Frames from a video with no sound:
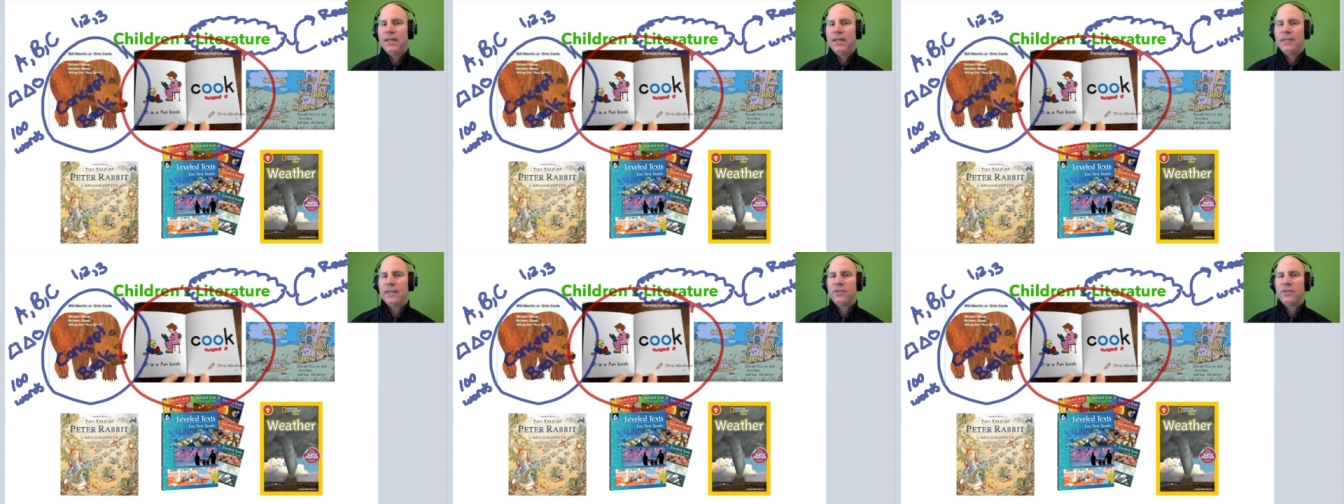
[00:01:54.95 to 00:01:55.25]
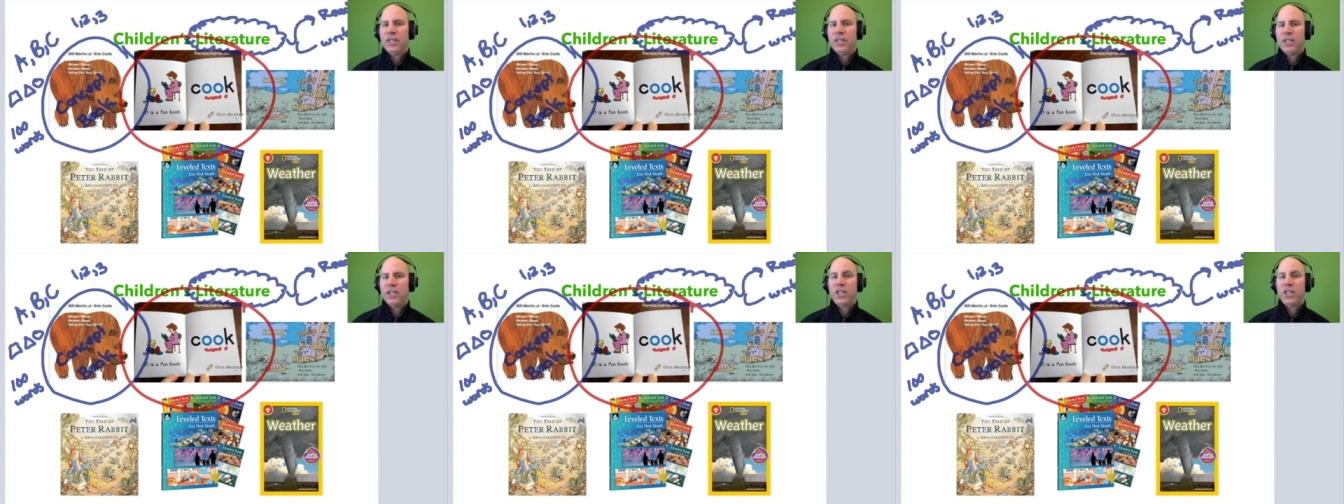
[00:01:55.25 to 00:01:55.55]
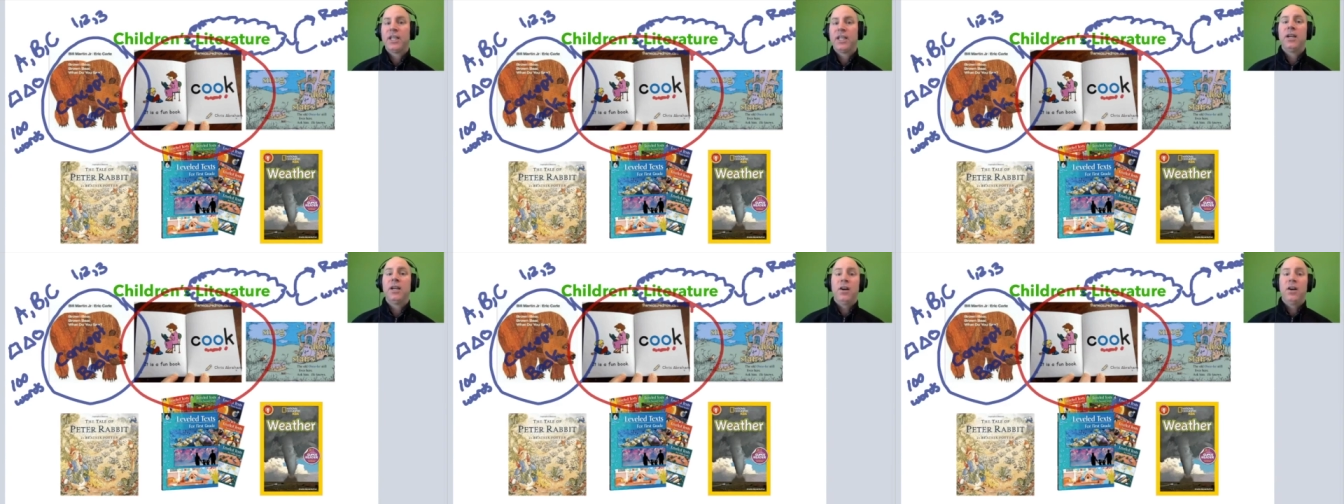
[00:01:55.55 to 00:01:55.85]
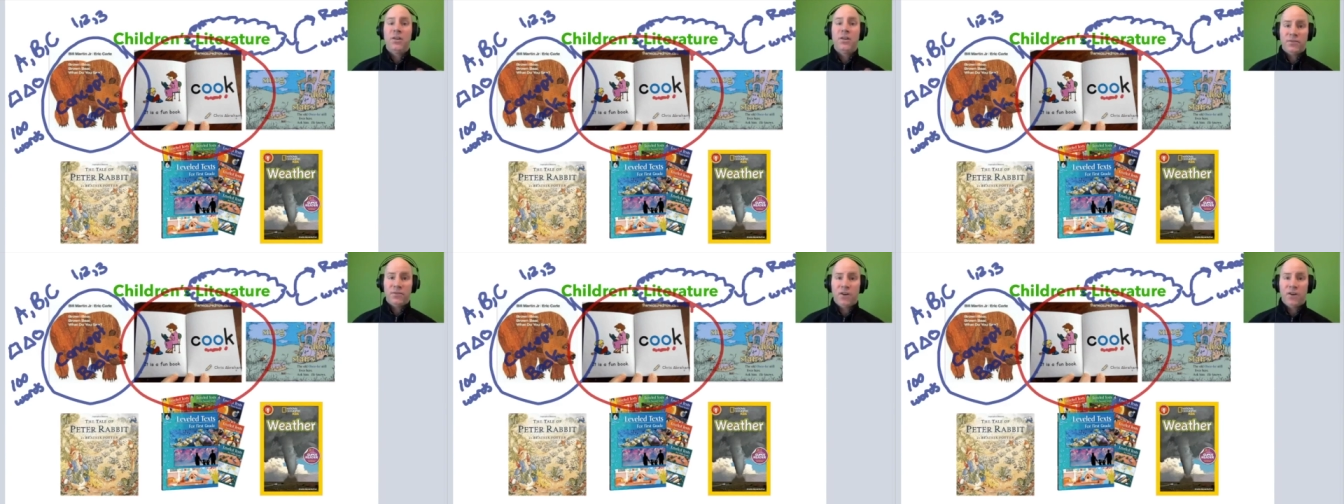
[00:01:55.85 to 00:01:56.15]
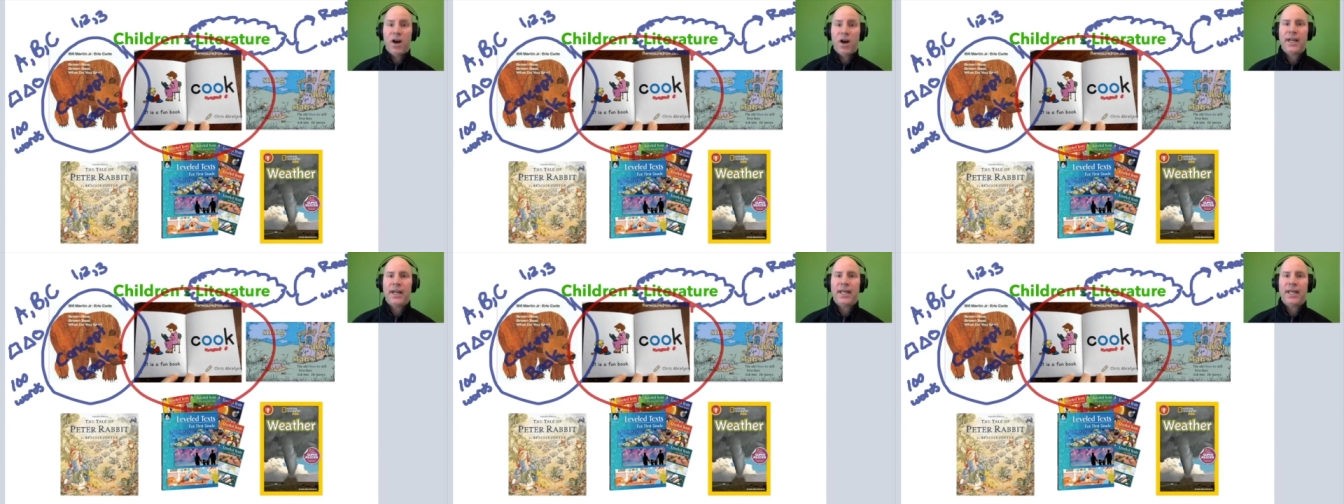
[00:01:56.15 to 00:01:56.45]
It's teaching
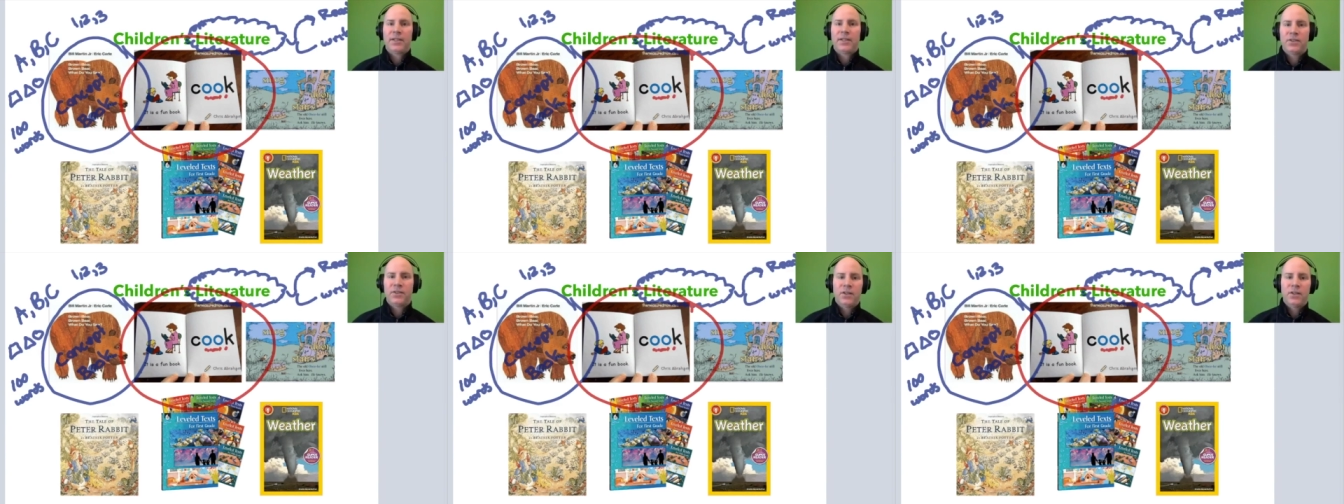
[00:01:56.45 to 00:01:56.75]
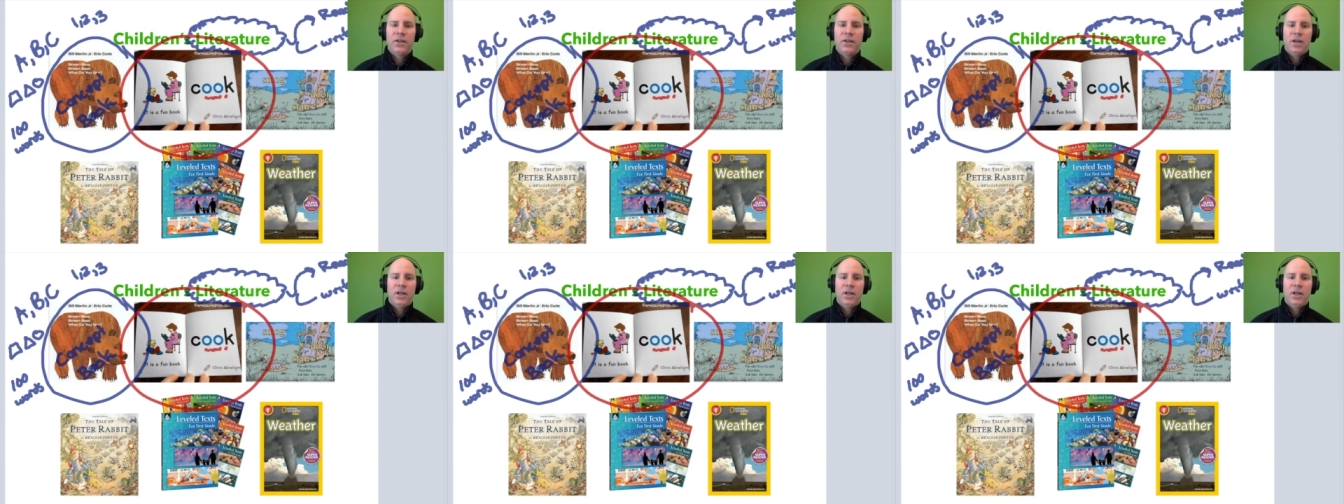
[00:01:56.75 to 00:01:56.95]
phonics.